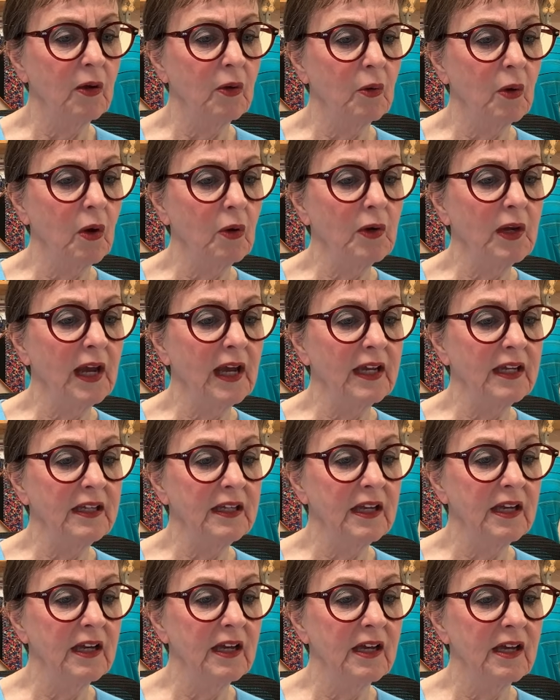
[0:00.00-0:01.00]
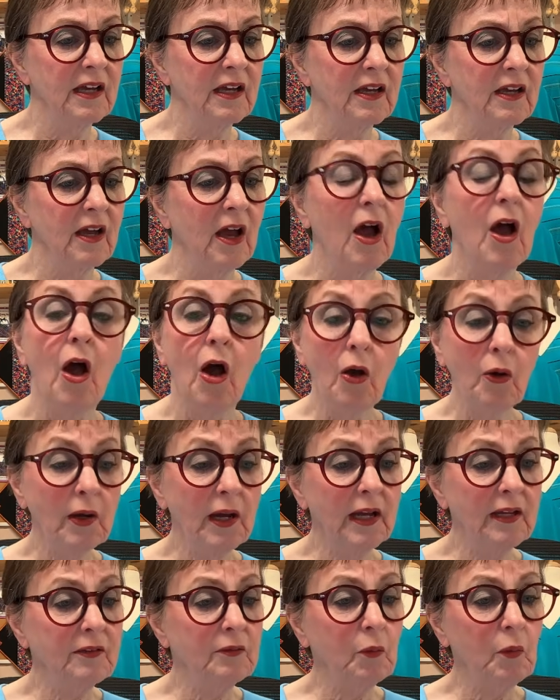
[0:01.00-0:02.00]
okay.
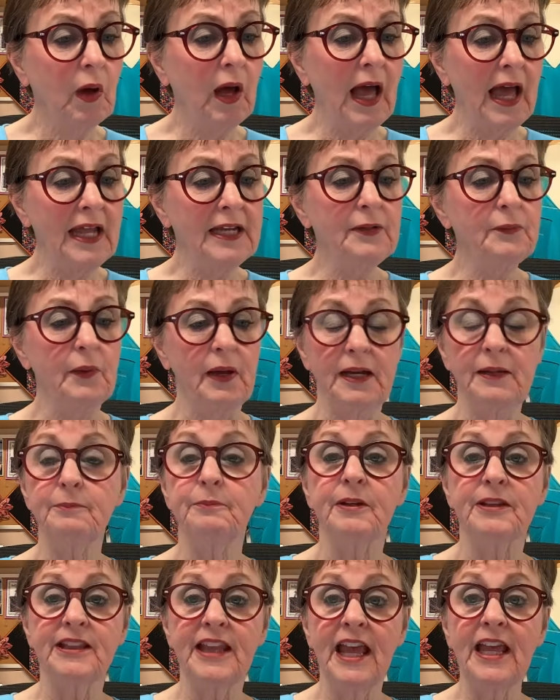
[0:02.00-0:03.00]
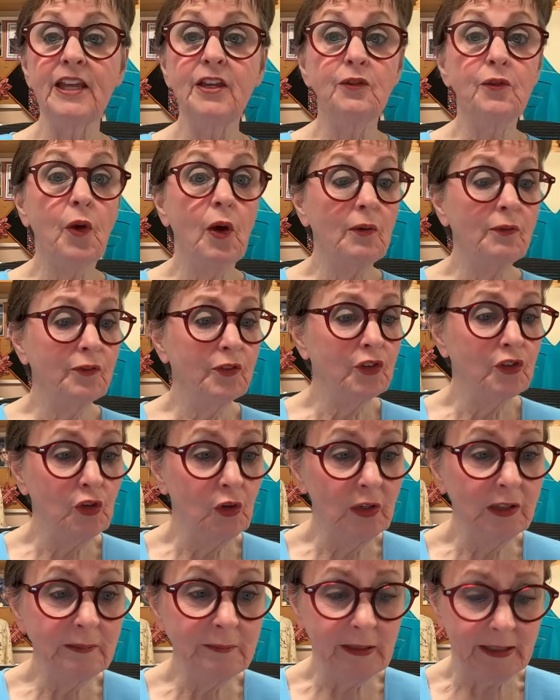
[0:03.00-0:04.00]
Okay, well, anyway, but thank you all for
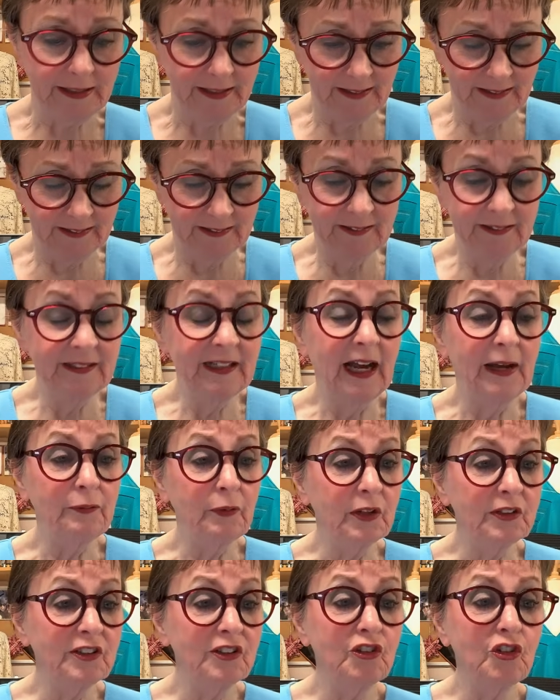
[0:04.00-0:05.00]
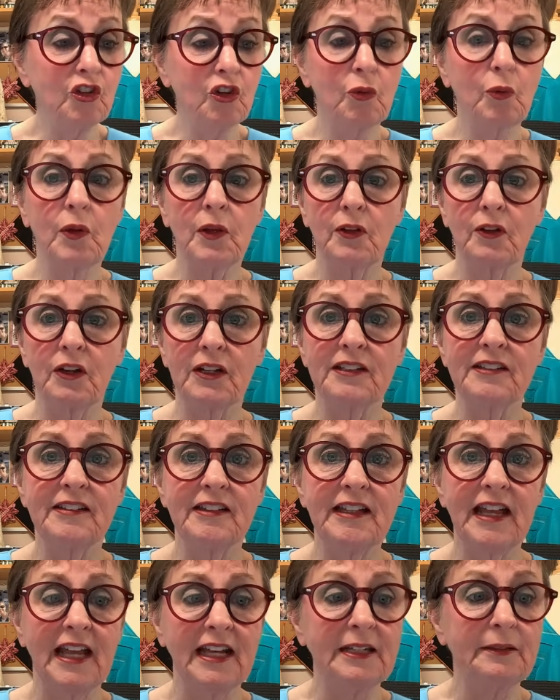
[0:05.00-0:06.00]
joining me. I wasn't sure whether I'd
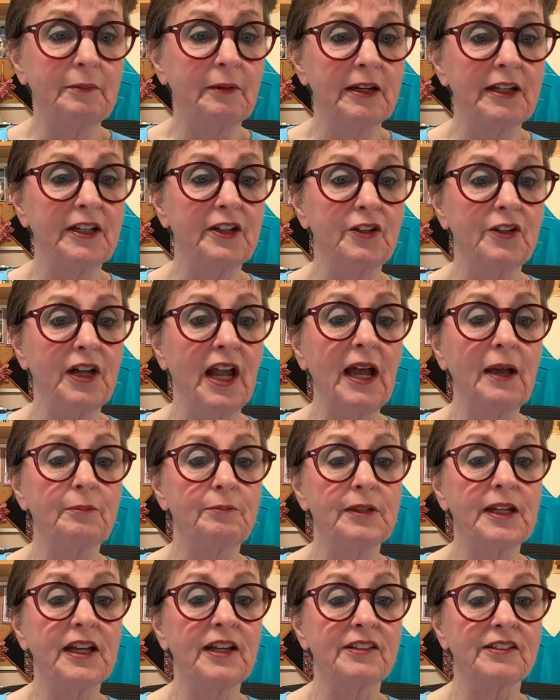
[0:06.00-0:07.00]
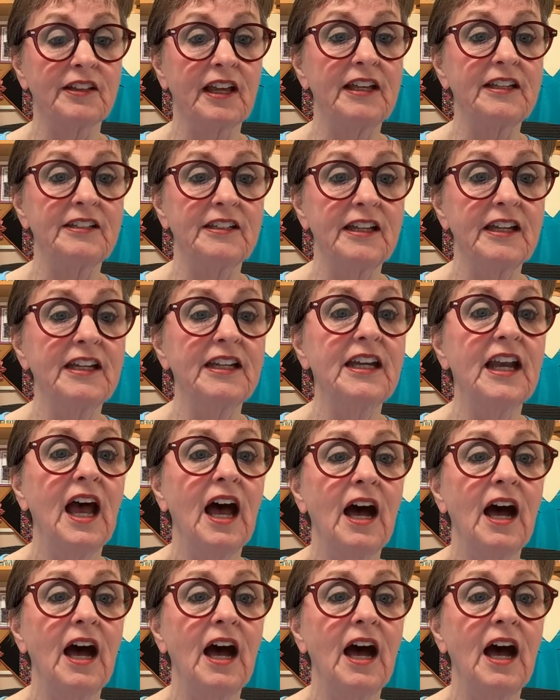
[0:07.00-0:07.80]
see anybody or not because I didn't